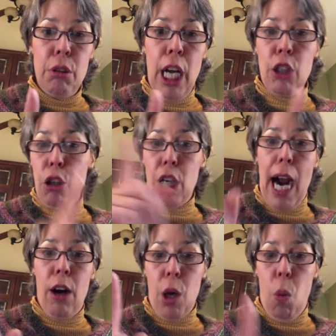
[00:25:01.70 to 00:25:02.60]
and look
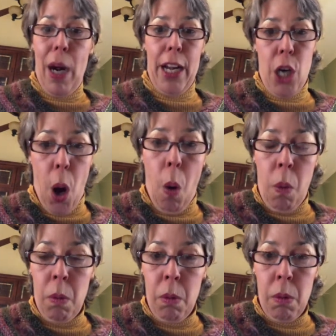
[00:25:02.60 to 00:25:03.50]
out a window.
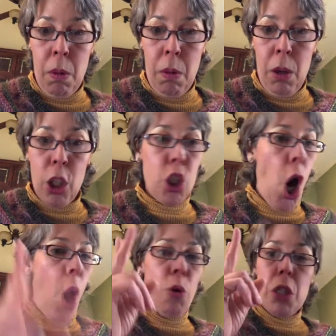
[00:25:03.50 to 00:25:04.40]

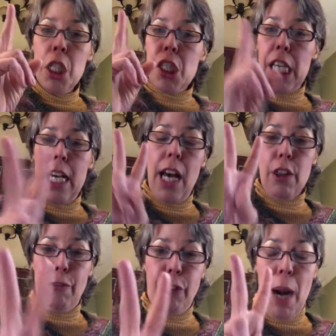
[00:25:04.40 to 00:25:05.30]
Don't sit on
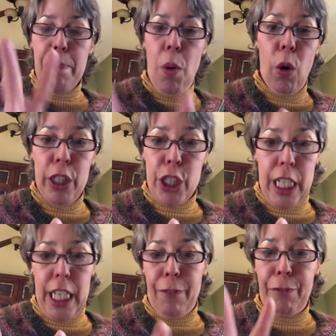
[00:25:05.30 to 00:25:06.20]
the front porch
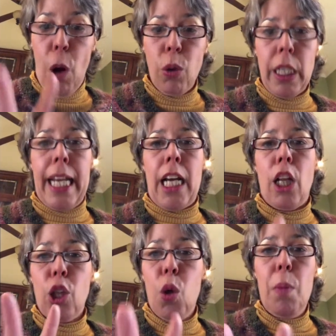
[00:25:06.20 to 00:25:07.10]
in a folding
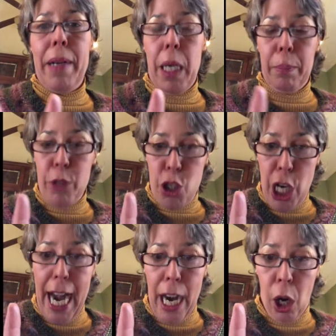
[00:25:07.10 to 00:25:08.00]
aluminum
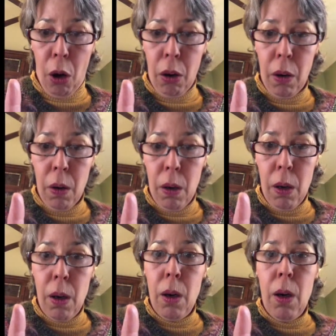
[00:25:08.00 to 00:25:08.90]
chair
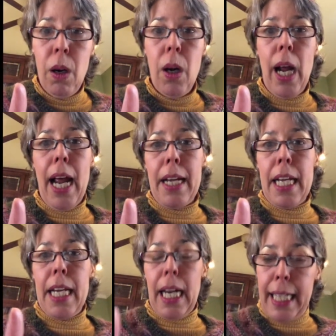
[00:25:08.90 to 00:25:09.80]
and
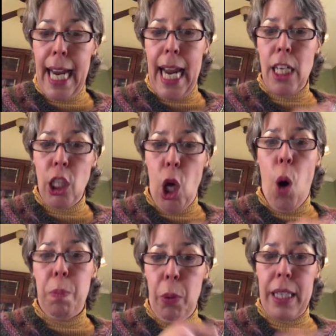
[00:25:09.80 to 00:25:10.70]
eat a
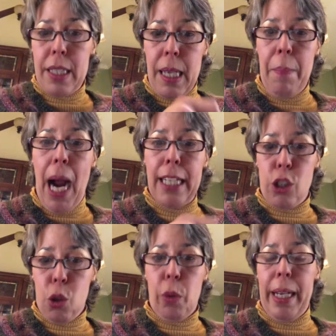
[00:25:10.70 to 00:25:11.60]
cantaloupe with some
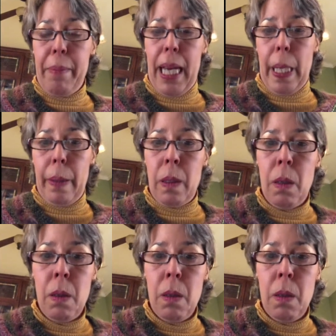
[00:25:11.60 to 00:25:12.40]
ice cream in it.